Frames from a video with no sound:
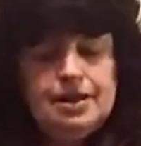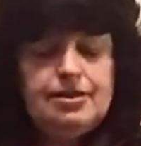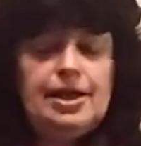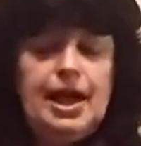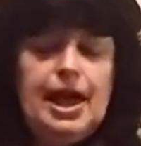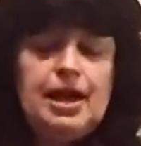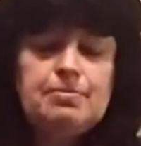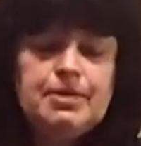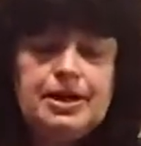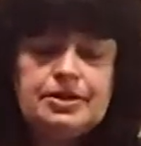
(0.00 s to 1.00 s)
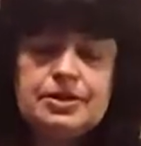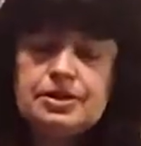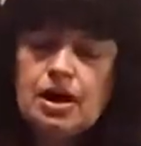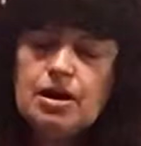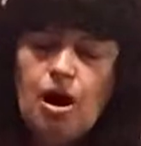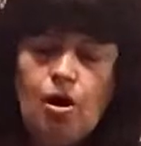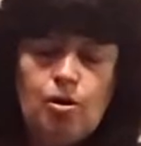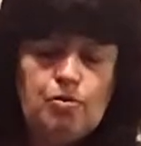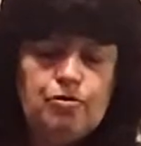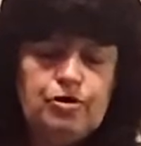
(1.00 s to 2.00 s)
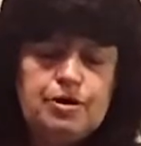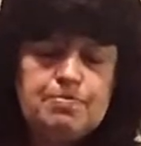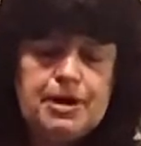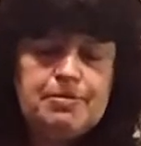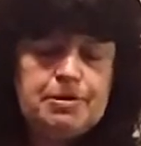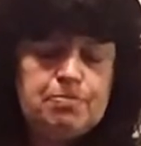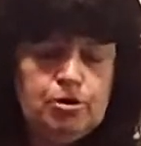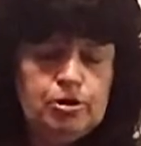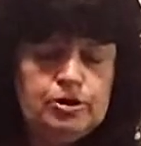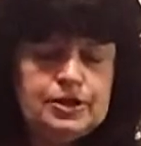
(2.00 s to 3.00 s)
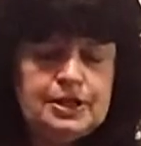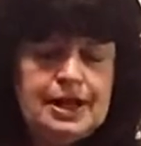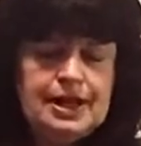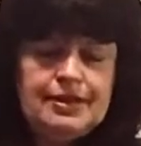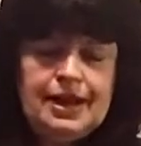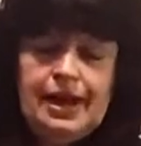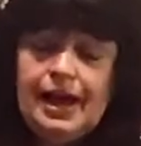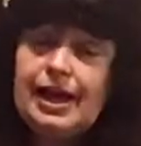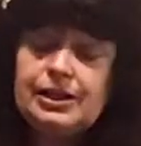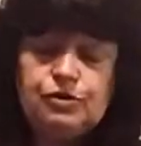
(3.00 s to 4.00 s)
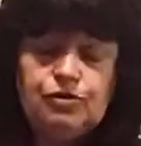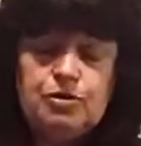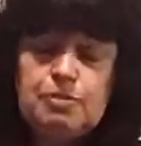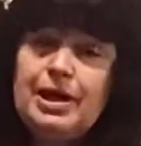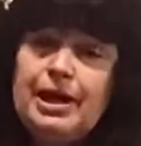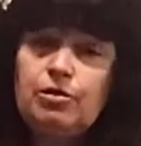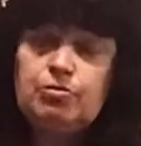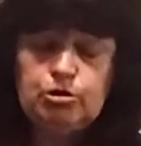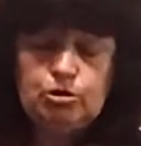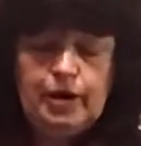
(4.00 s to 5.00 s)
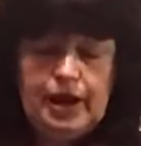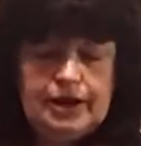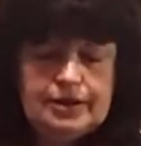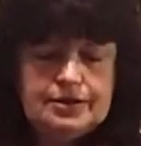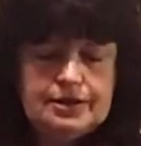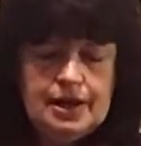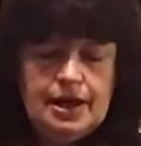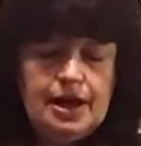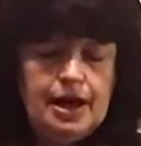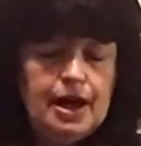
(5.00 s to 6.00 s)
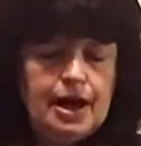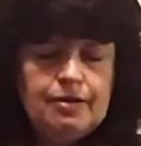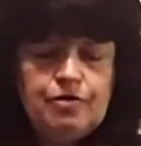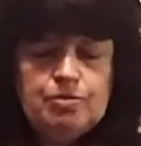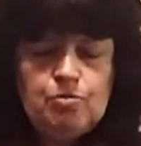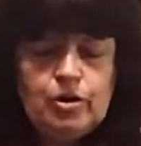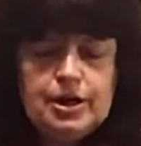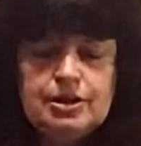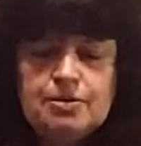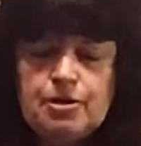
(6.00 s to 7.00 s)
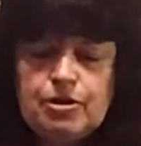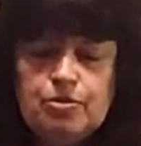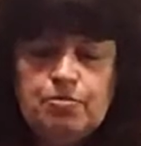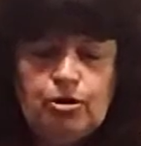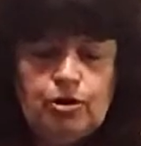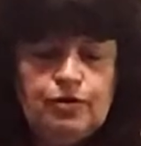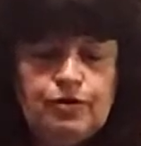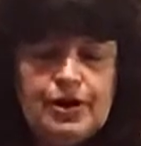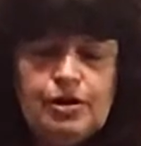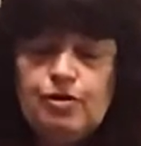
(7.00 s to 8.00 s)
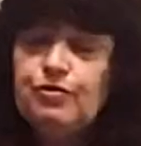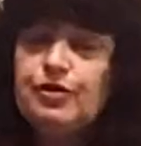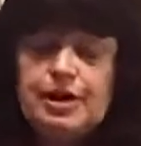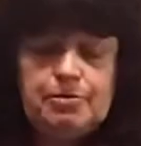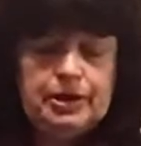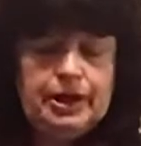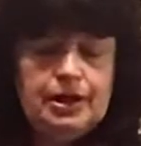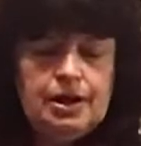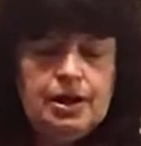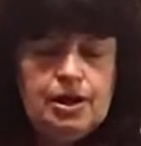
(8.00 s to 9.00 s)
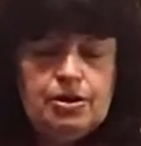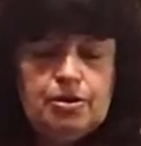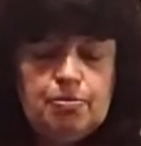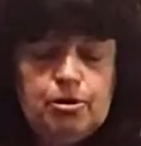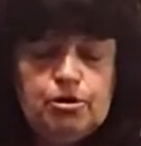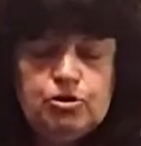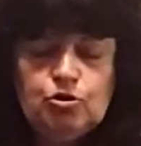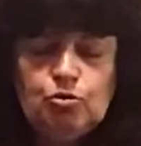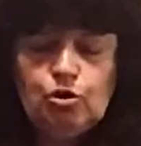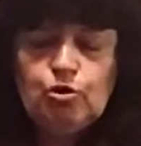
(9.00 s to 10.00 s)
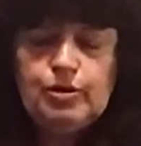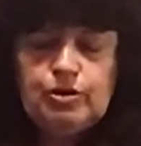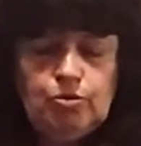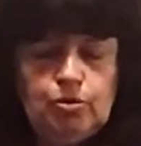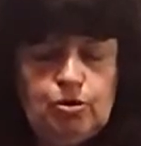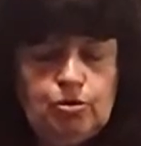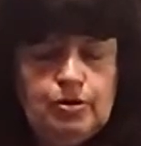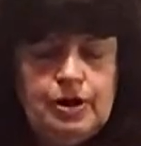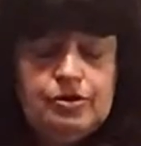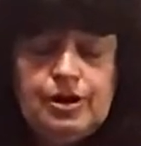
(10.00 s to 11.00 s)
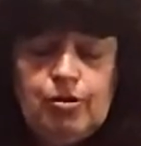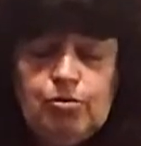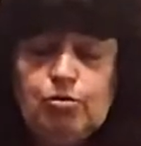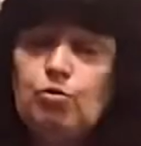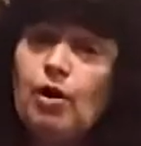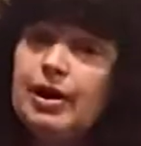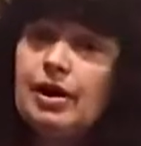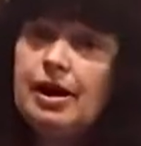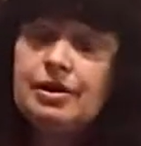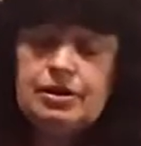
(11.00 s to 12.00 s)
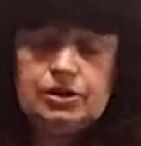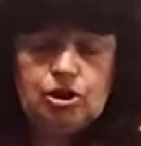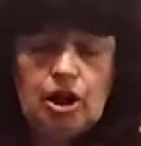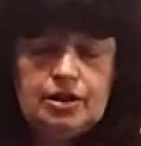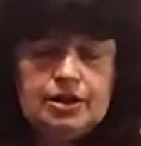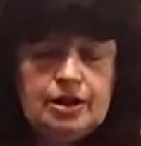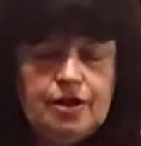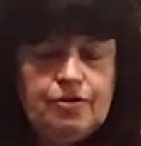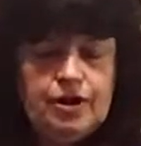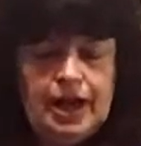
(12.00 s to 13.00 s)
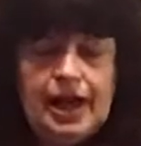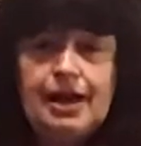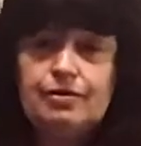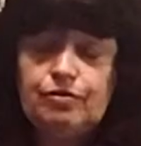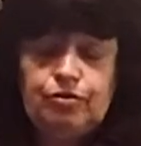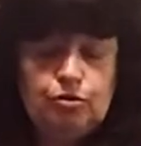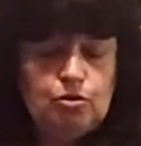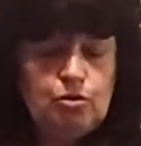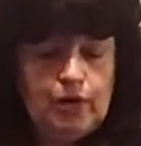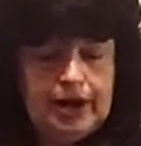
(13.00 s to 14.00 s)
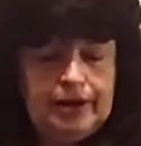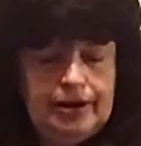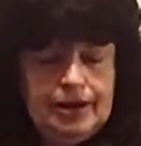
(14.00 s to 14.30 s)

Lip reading: The hat made a snug home for the baby birds that hatched from the pale blue eggs. Every morning the mother bird fed her family. The birds grew and grew. They grew right out of the chocolate-covered hat and flew away.